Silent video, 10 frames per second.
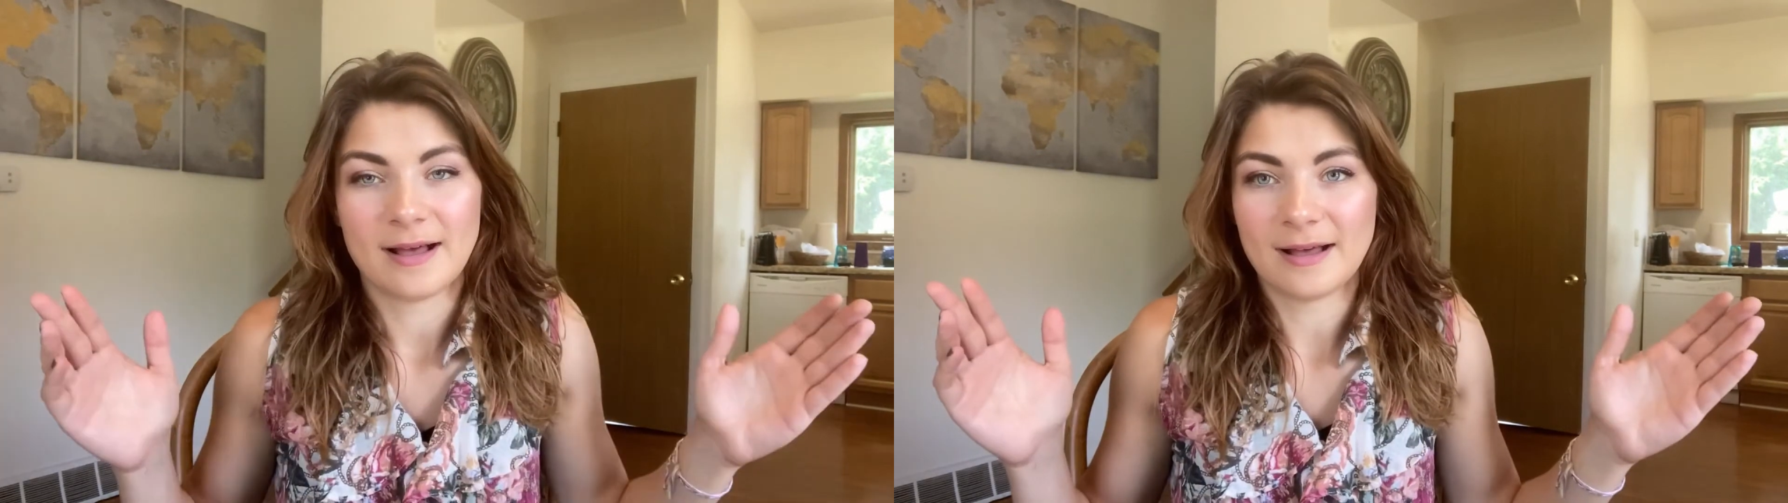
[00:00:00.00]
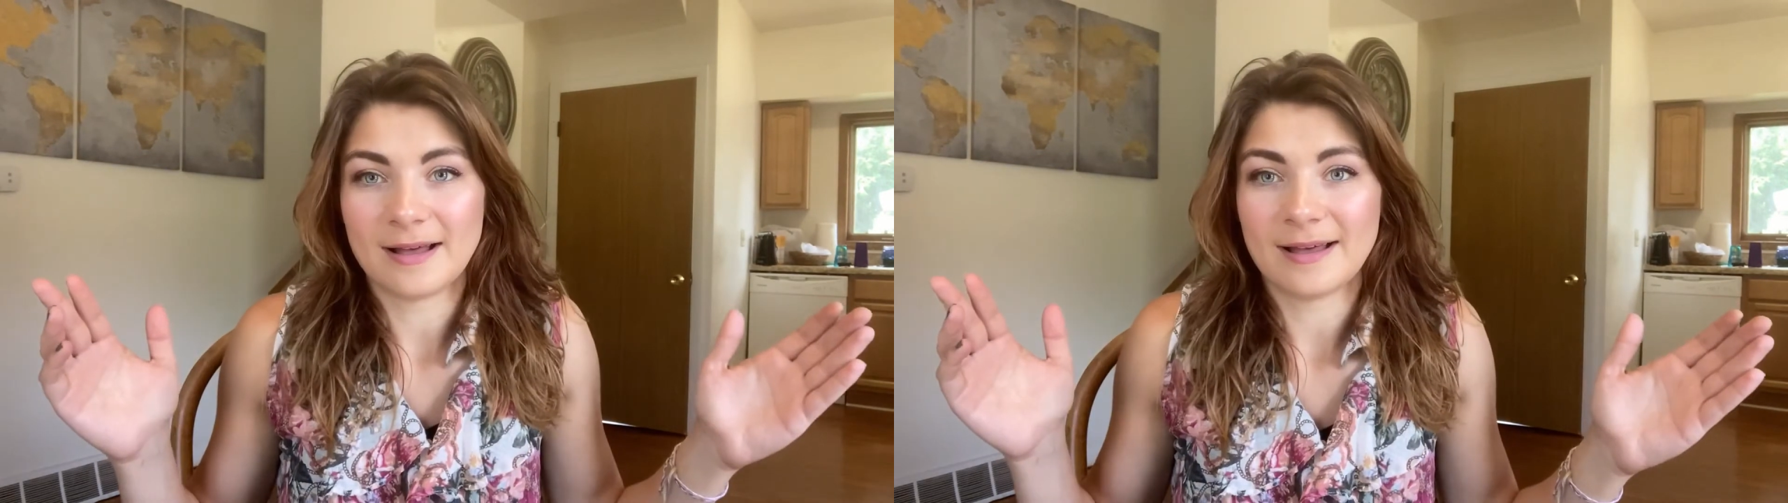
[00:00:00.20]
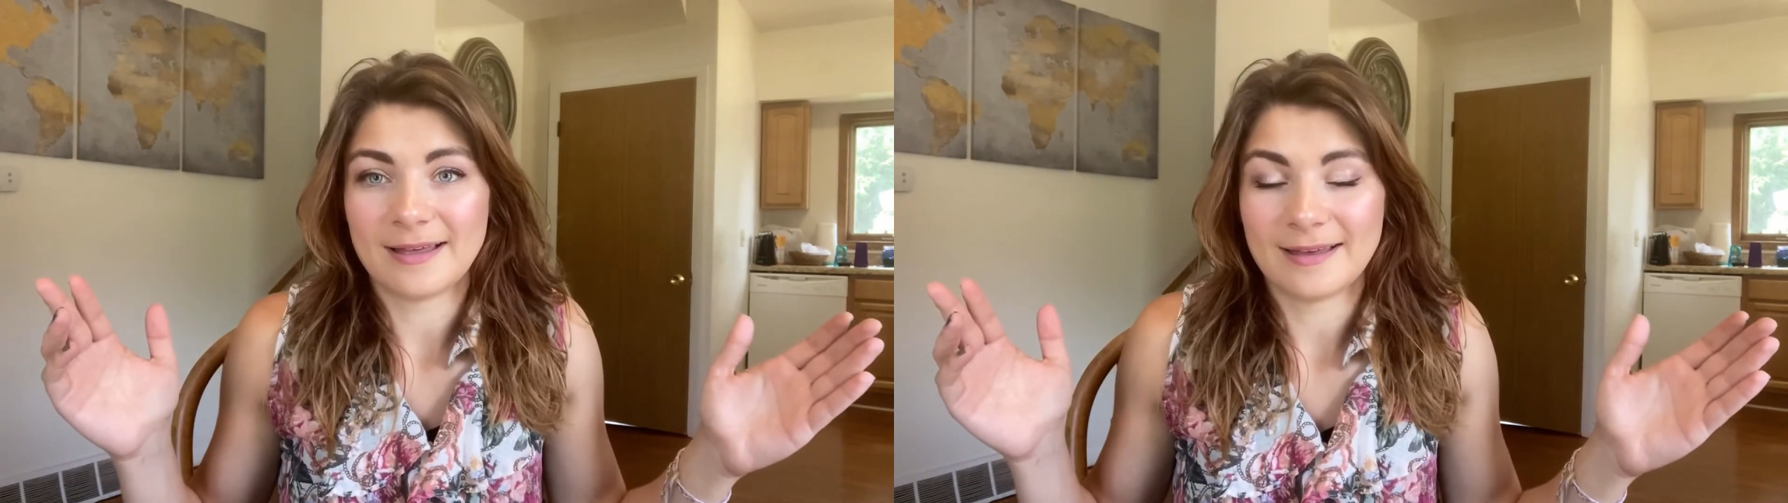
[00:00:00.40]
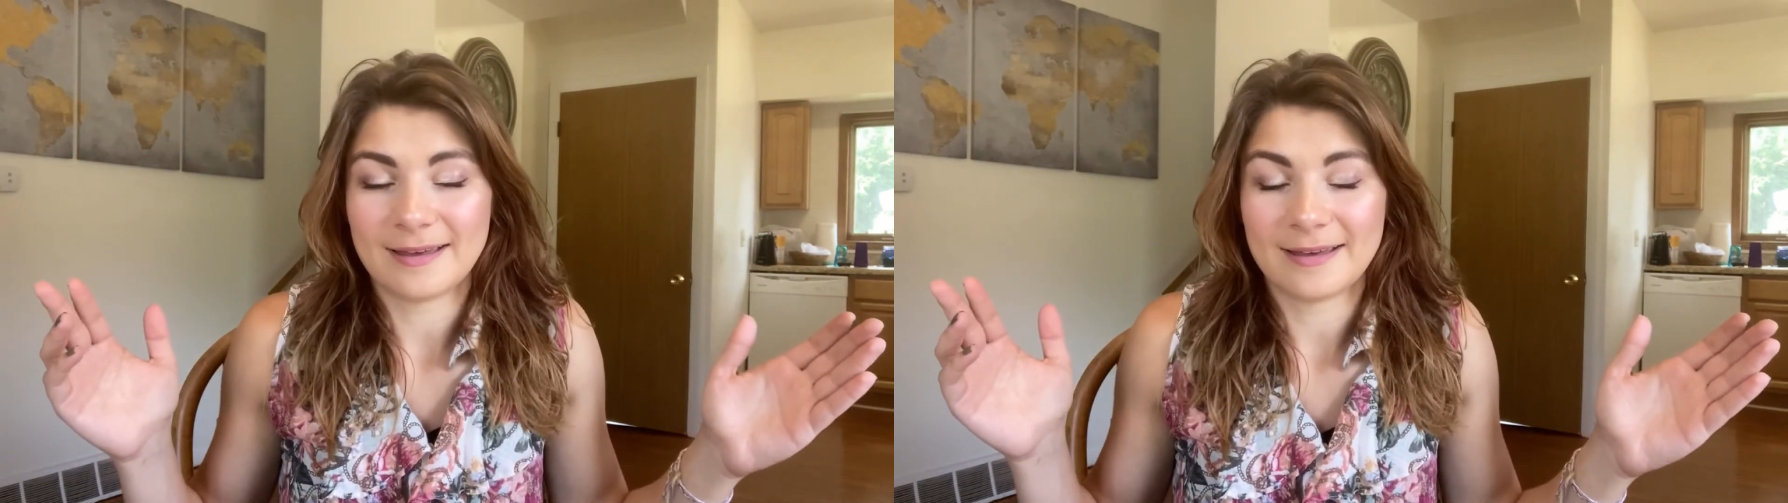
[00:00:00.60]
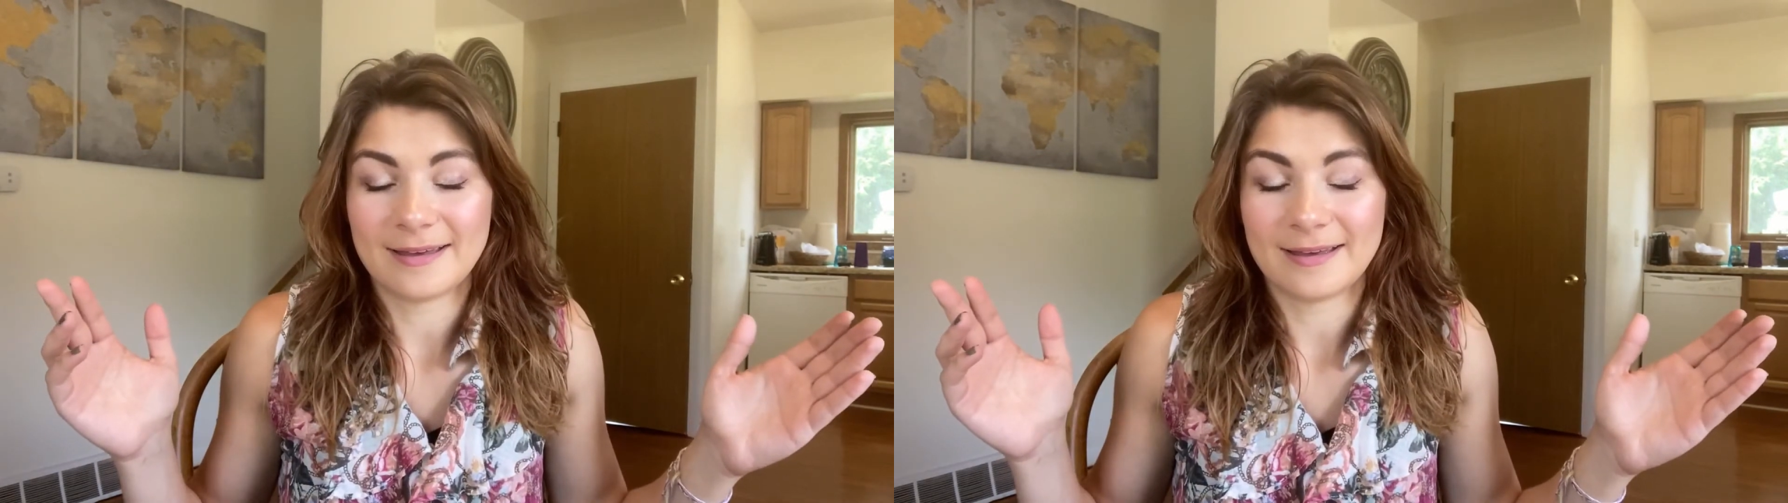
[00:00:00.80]

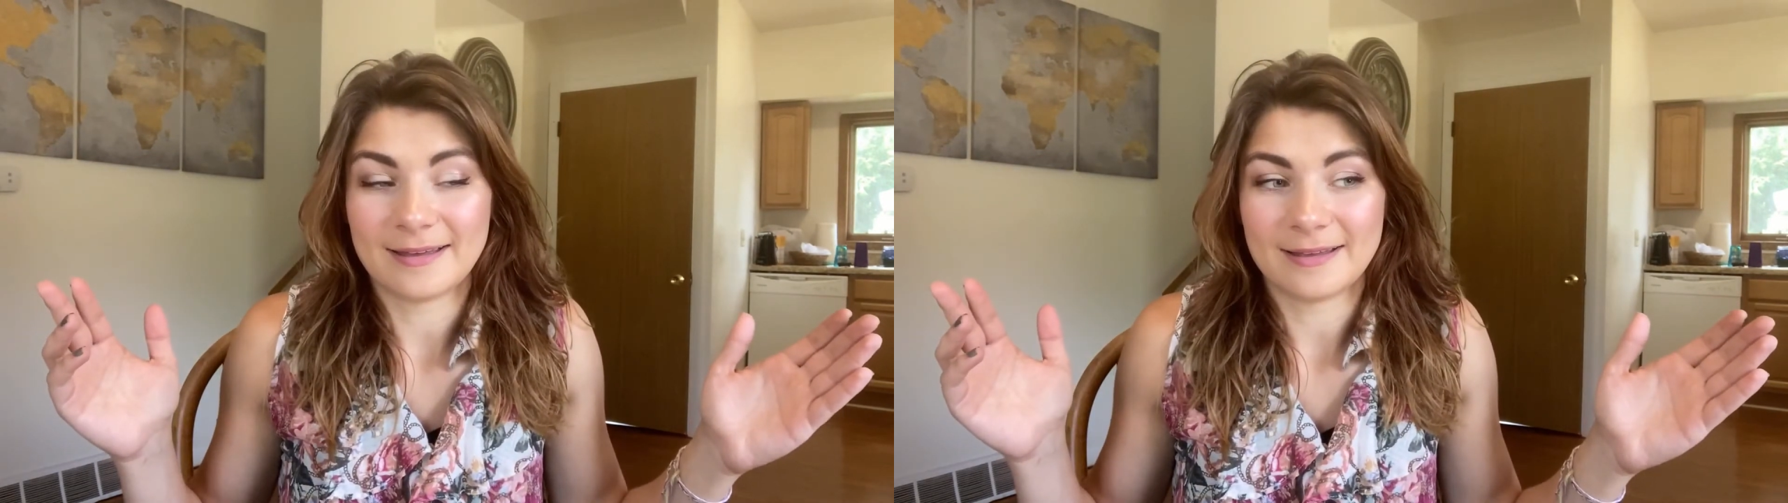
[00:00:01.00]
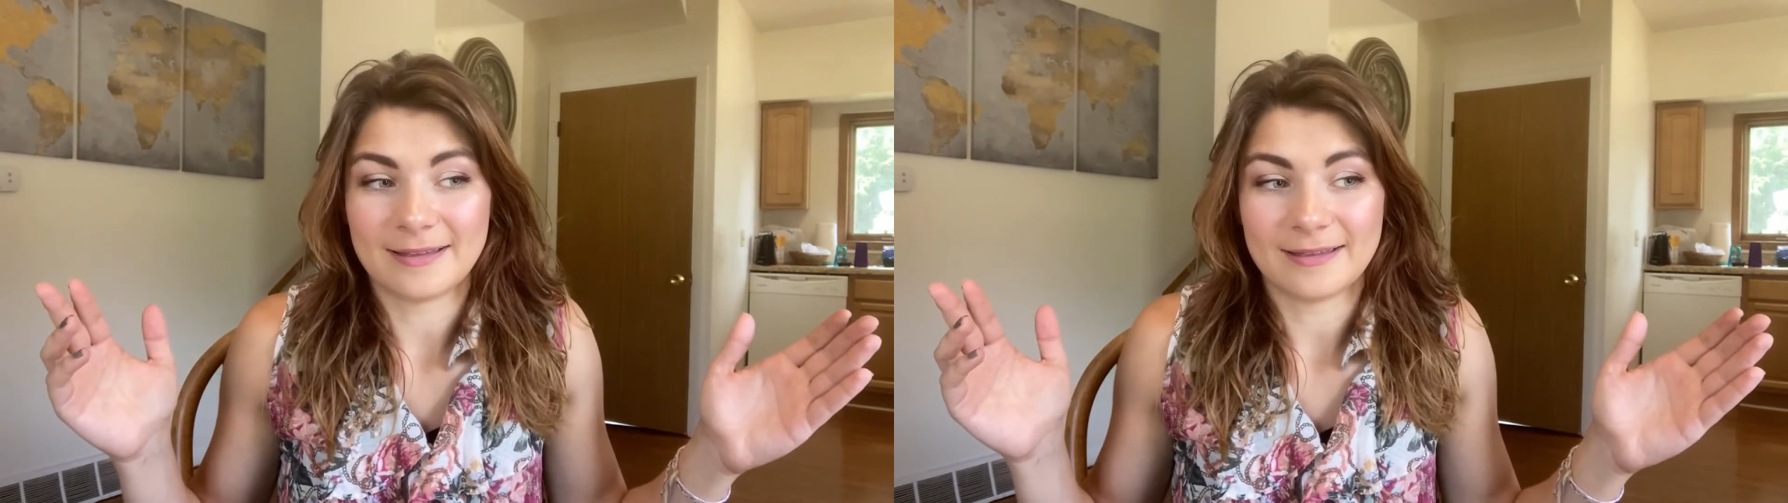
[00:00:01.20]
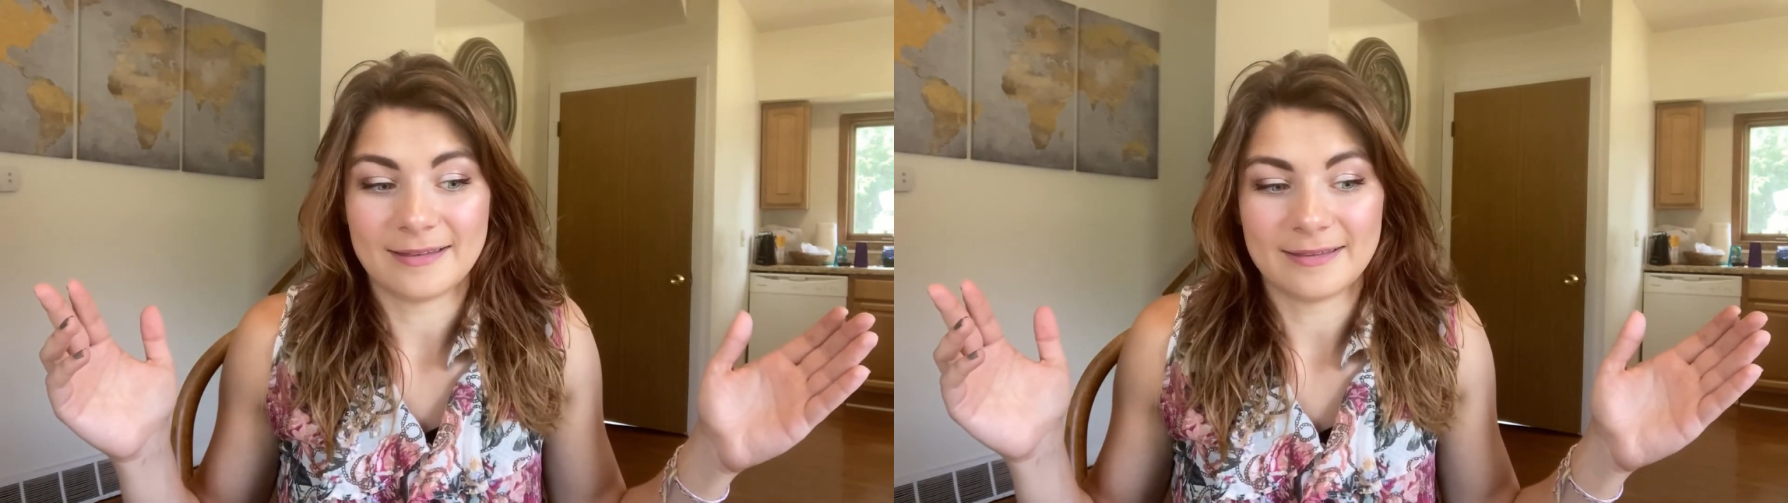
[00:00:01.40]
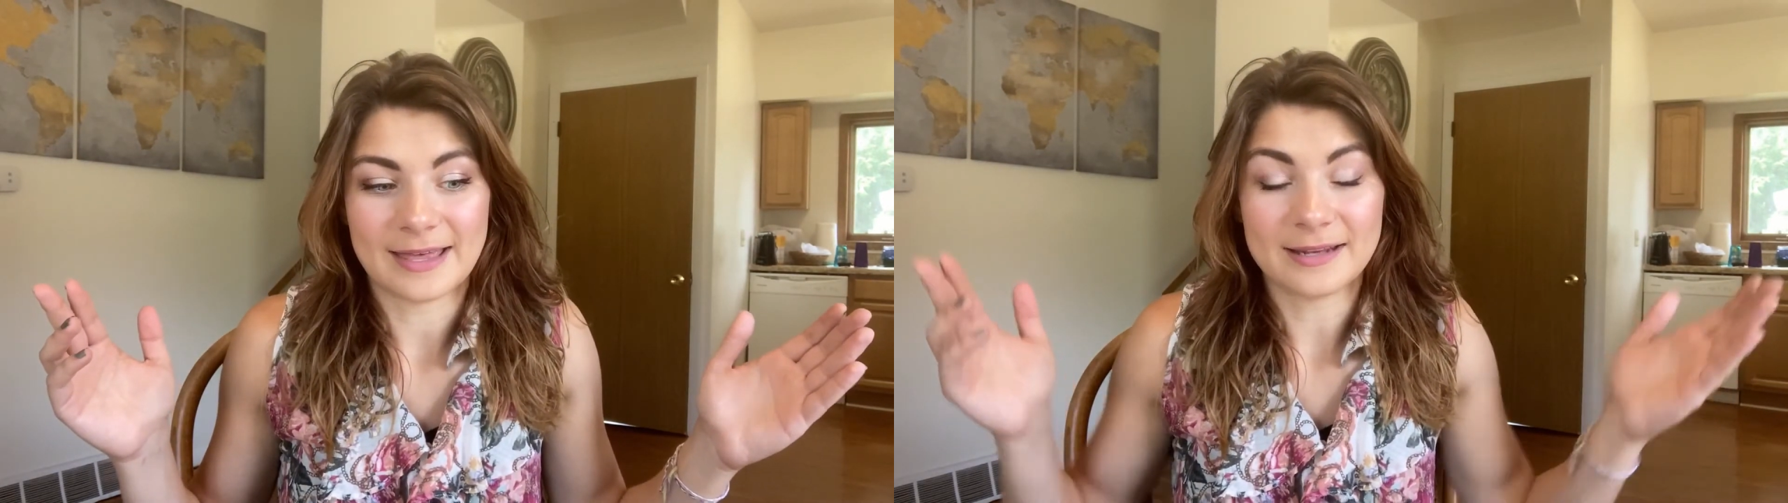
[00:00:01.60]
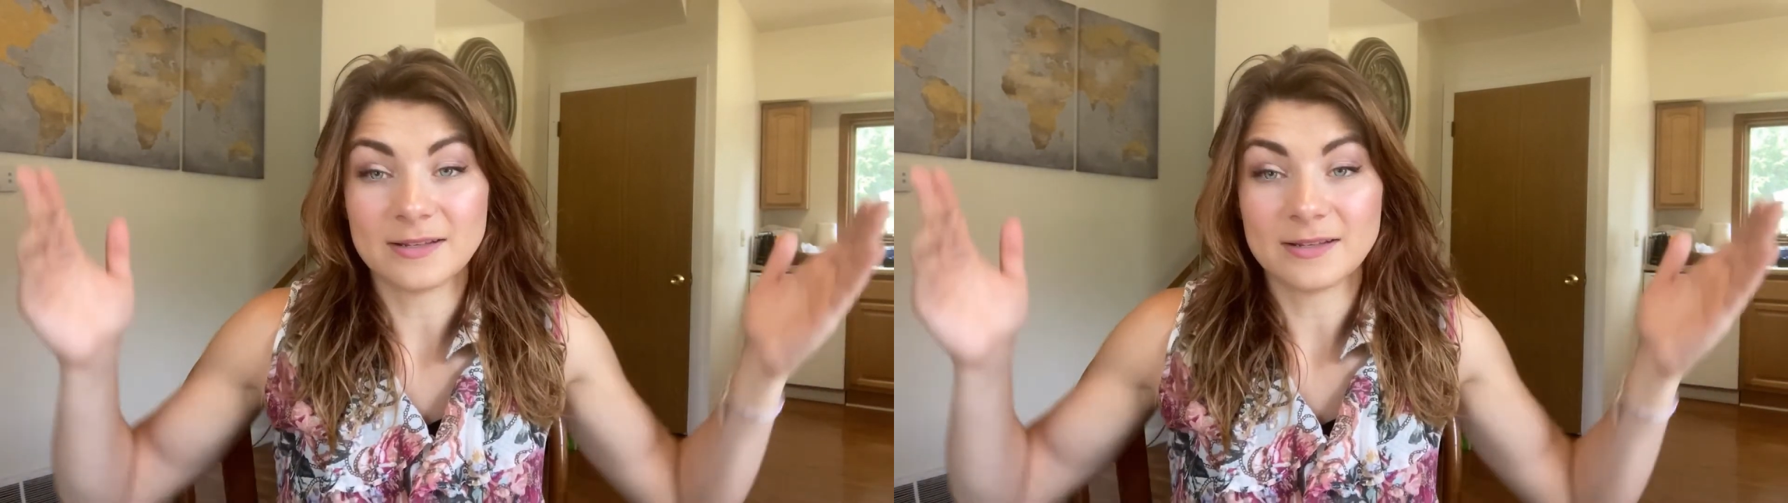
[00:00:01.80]
That